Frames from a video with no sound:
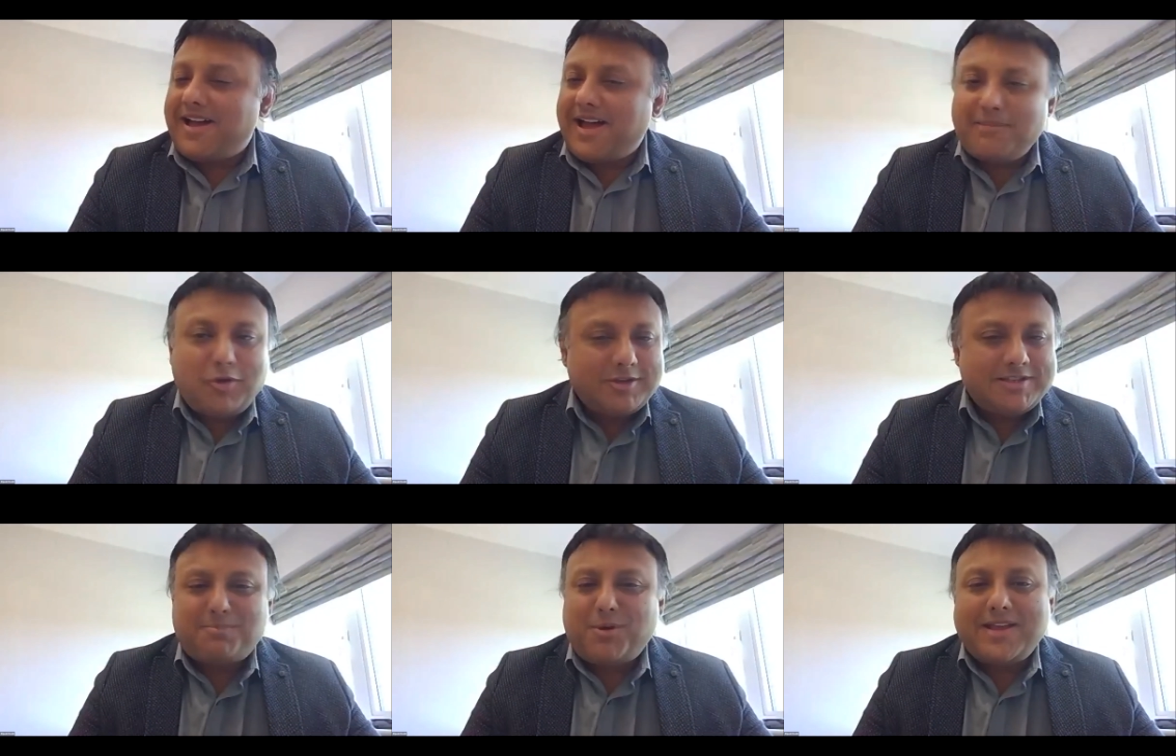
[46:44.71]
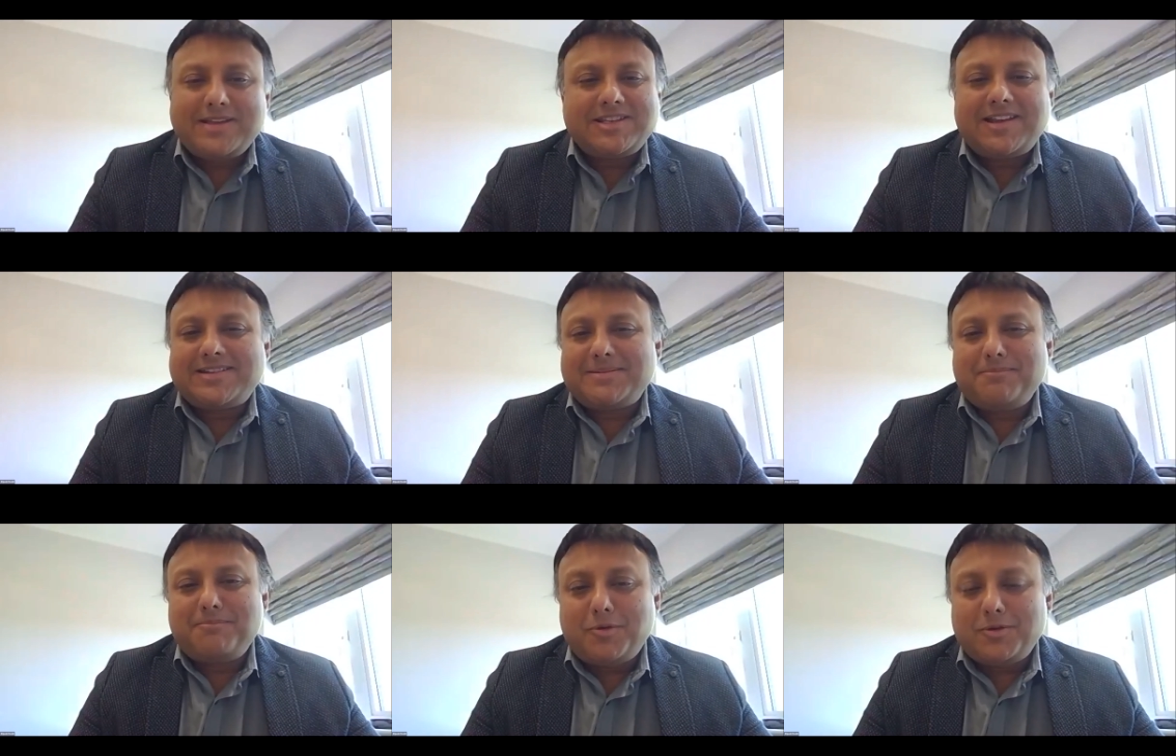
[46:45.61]
I'm not surprised that
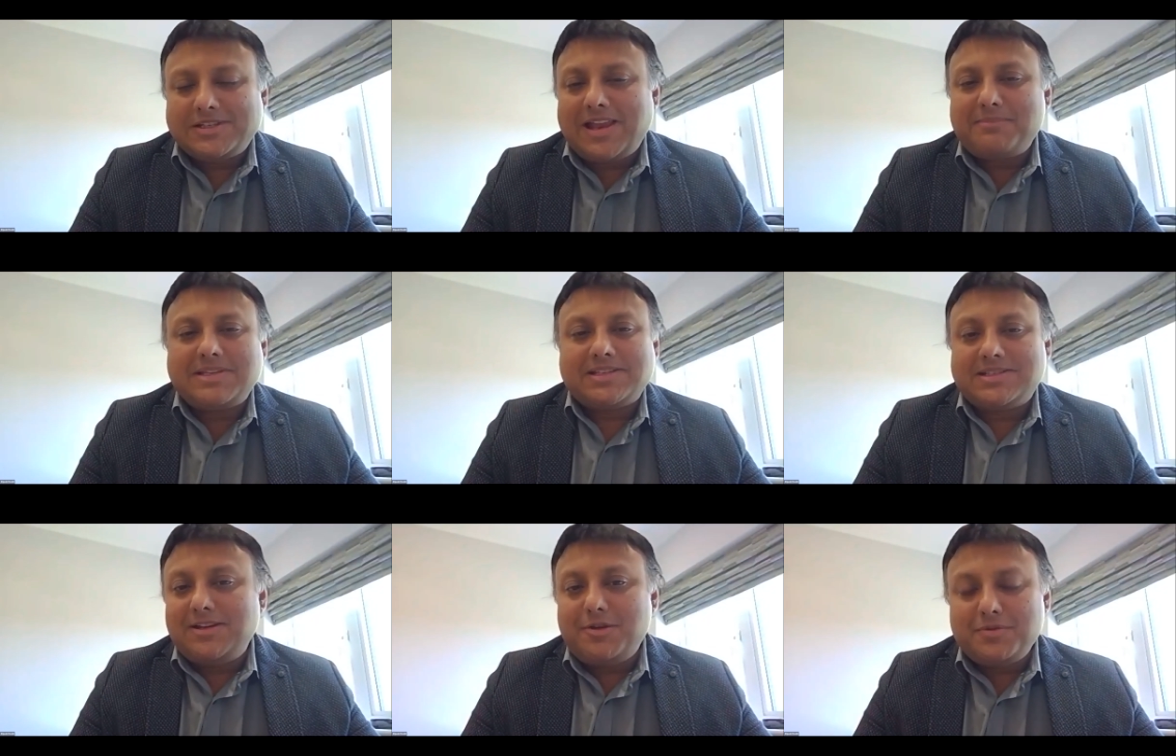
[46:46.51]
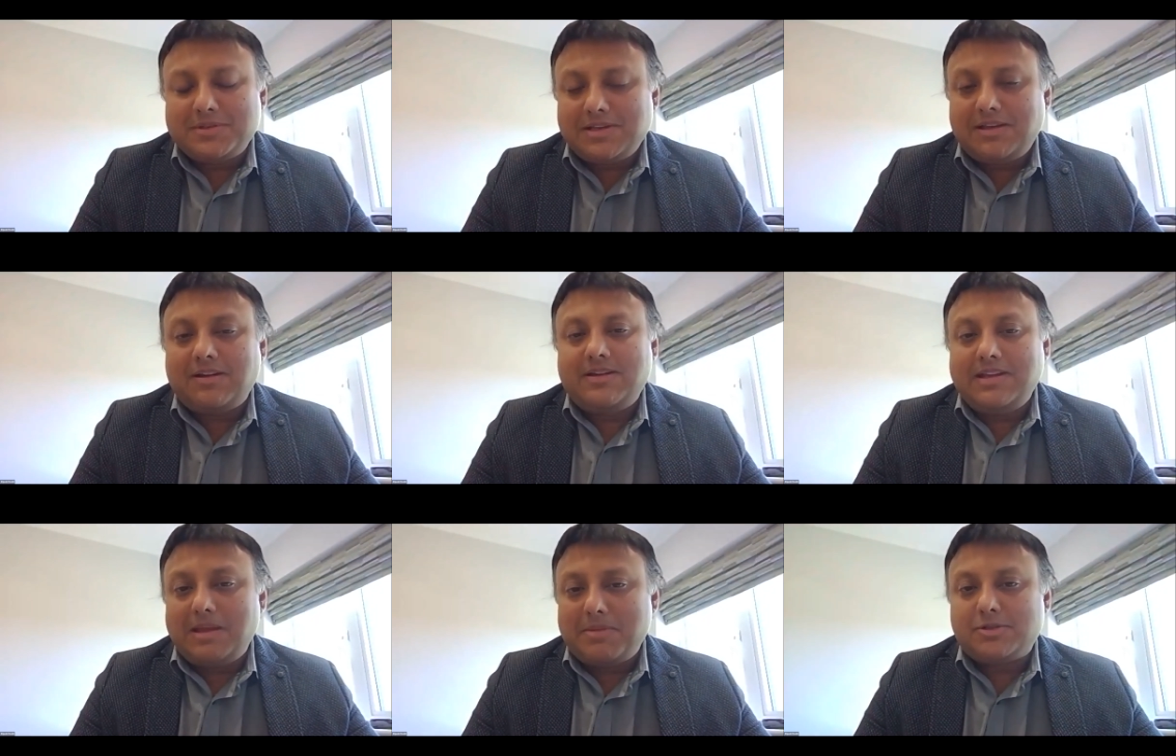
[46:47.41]
most labs are still using a
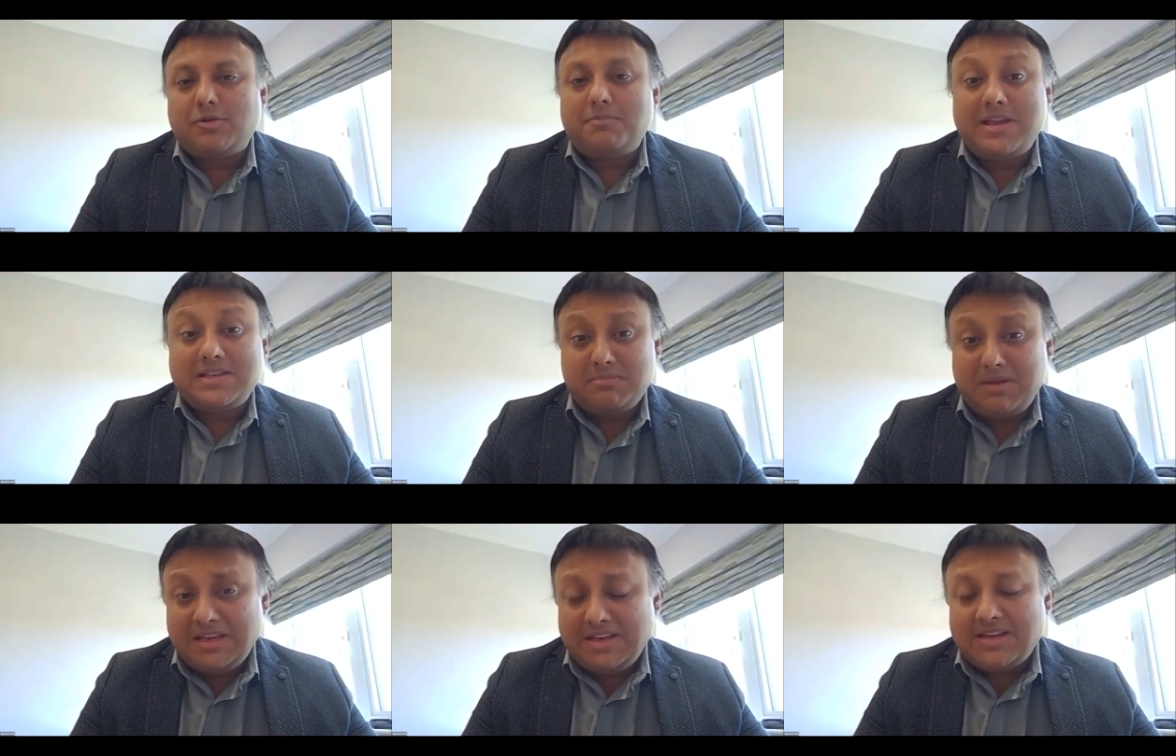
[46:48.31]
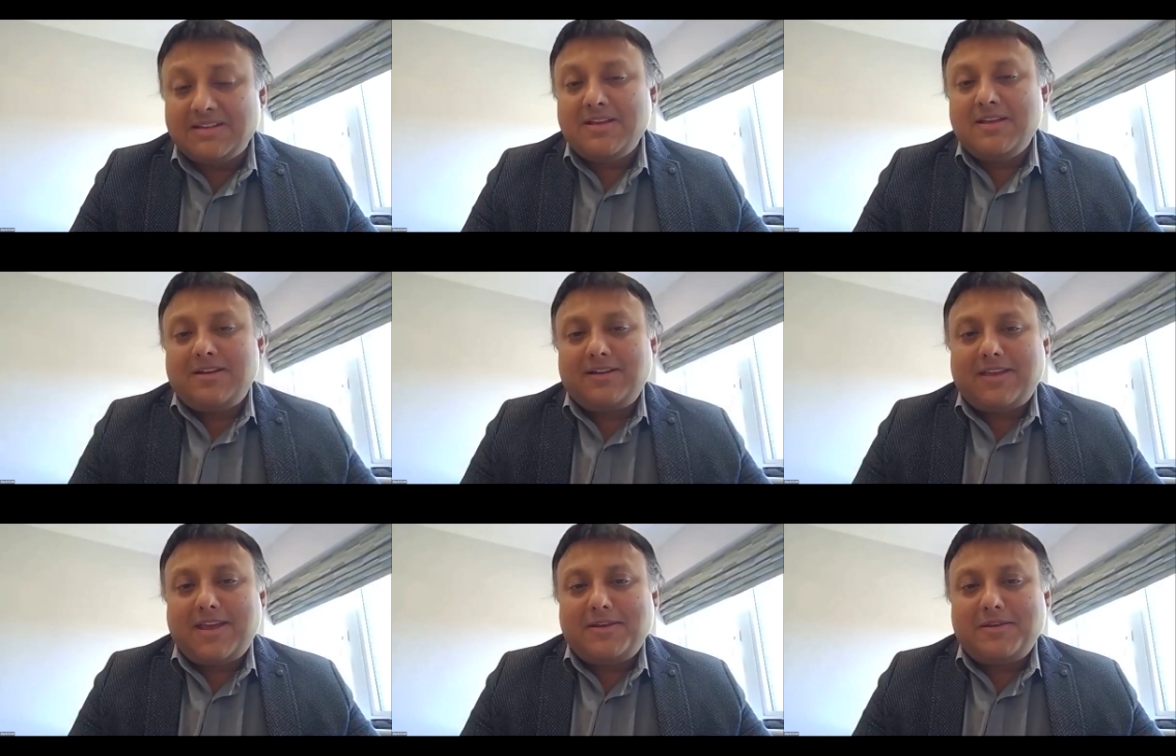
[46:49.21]
DMSO-based media.
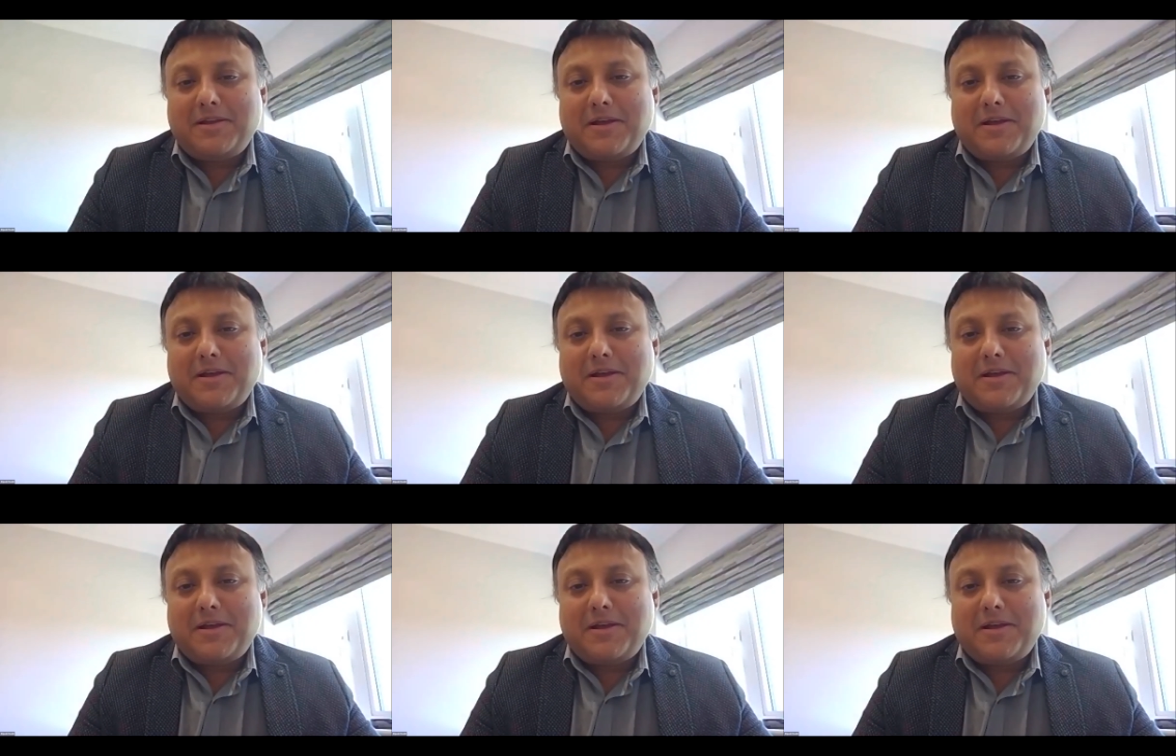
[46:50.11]
Again,